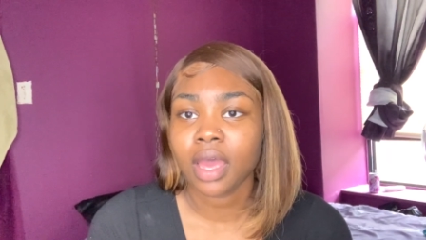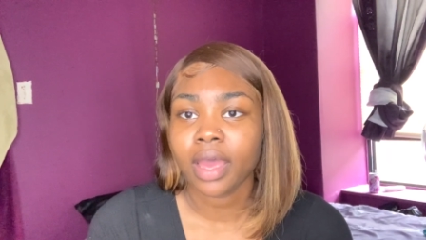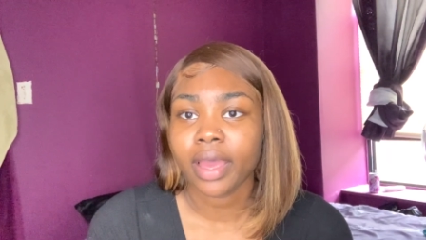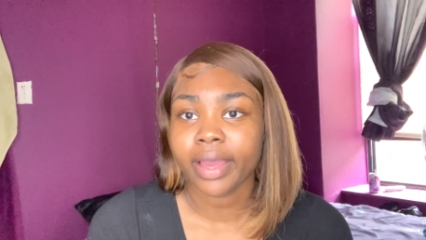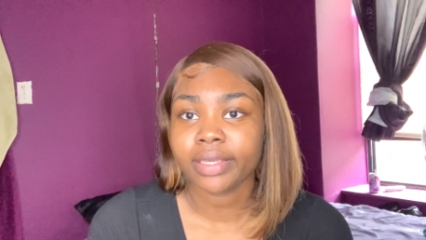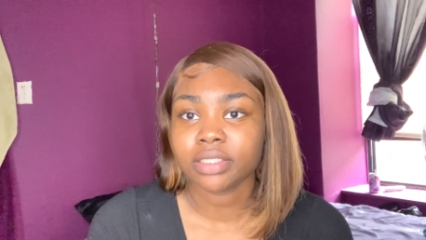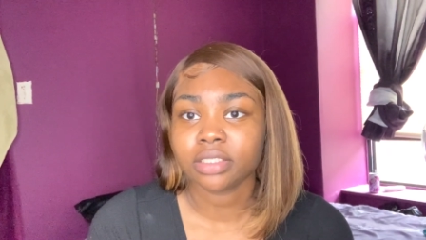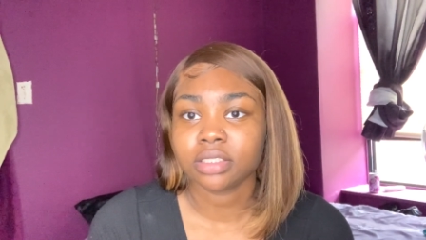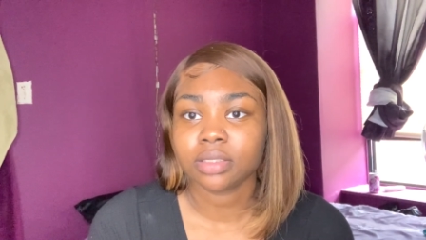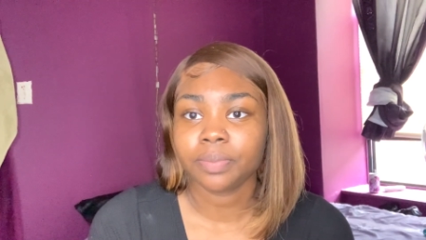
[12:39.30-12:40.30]
as it's
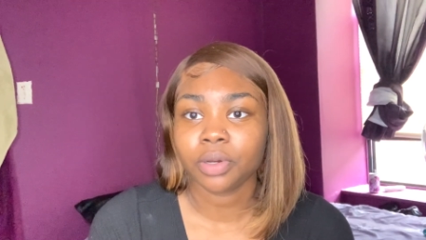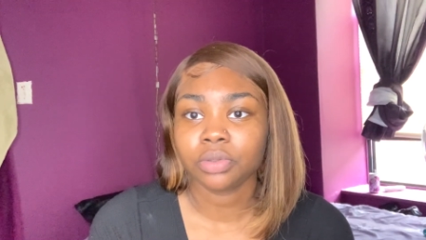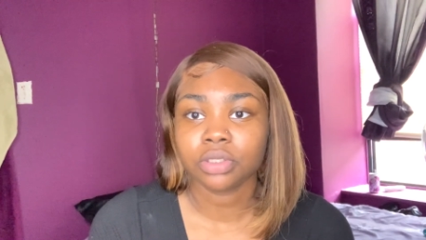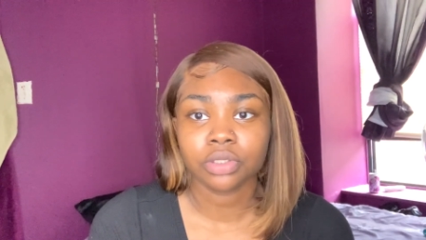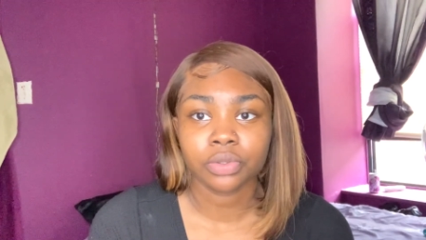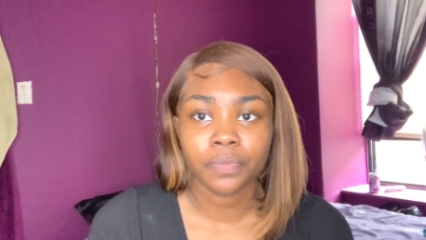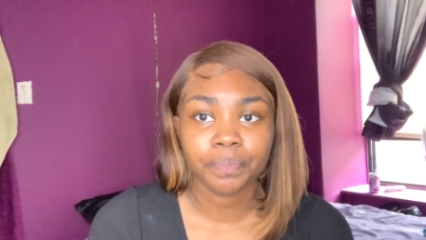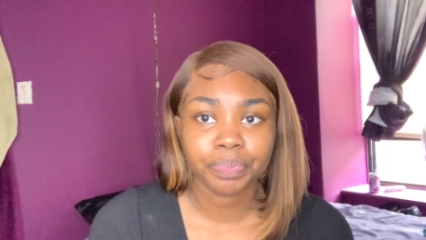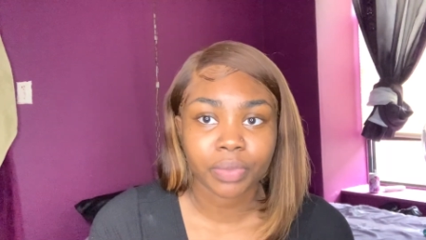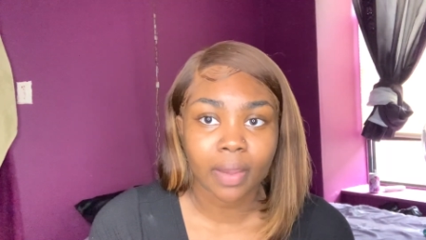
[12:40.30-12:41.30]
supposed to.
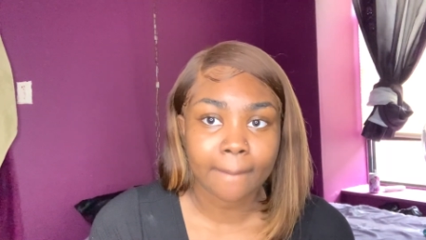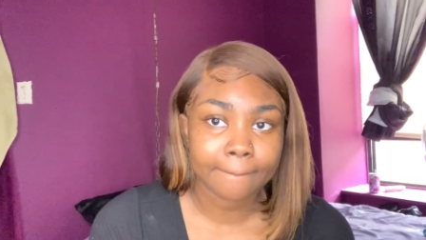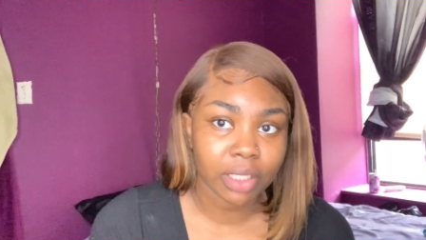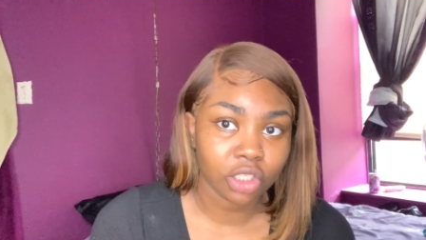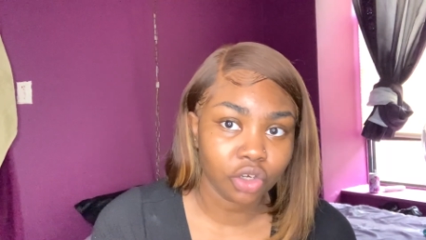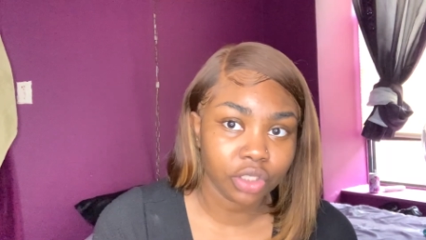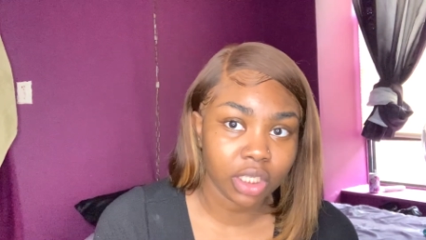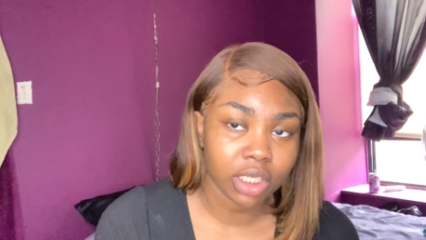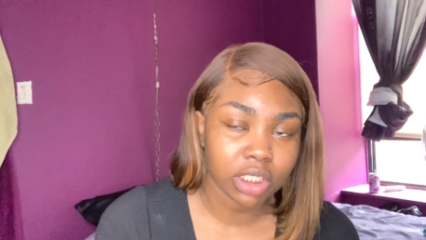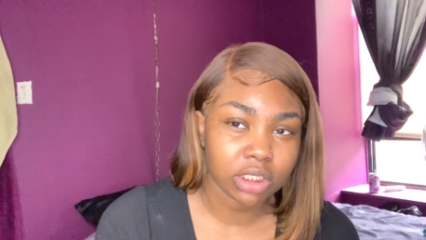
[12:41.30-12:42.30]
But the only thing
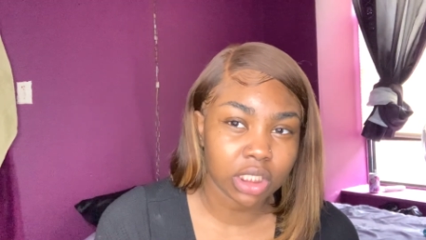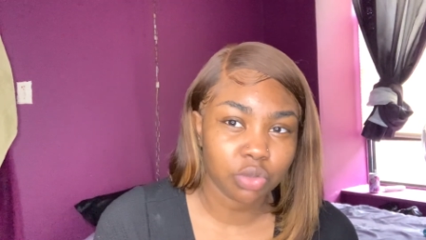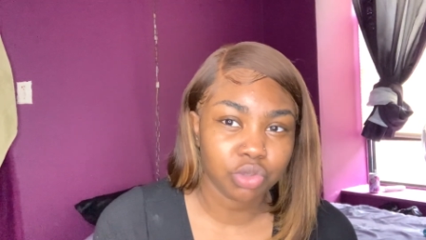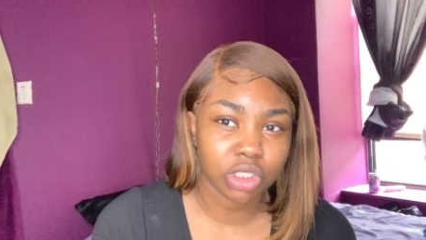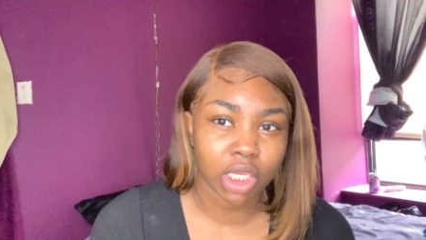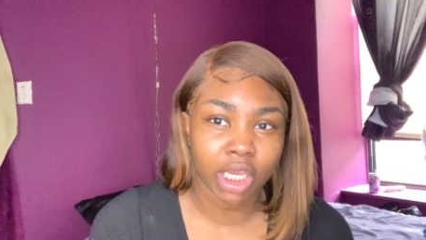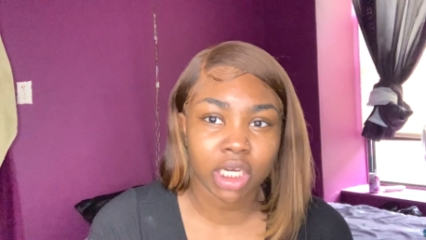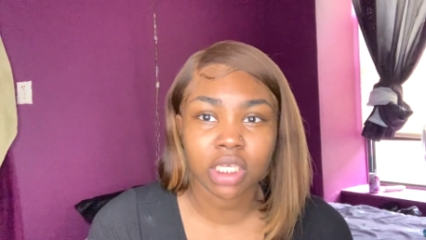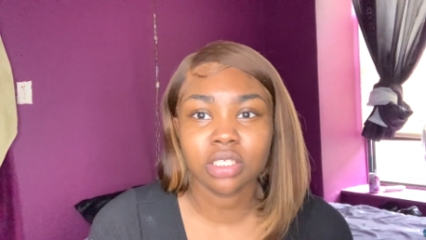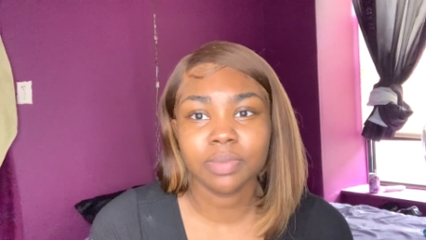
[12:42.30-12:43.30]
is, it was just like it needed
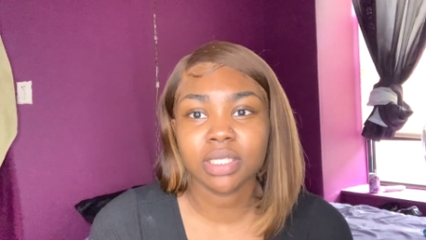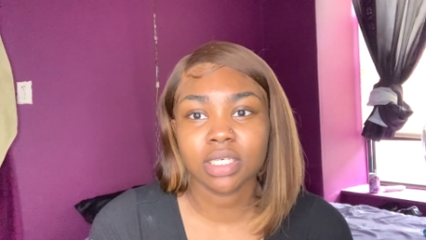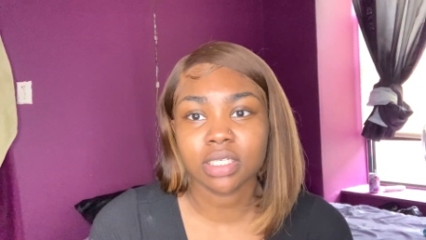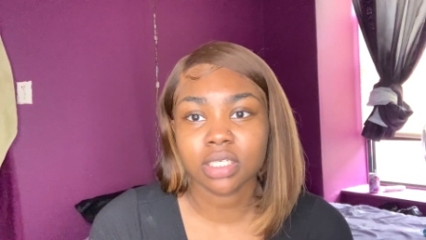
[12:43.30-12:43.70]
to be tinted.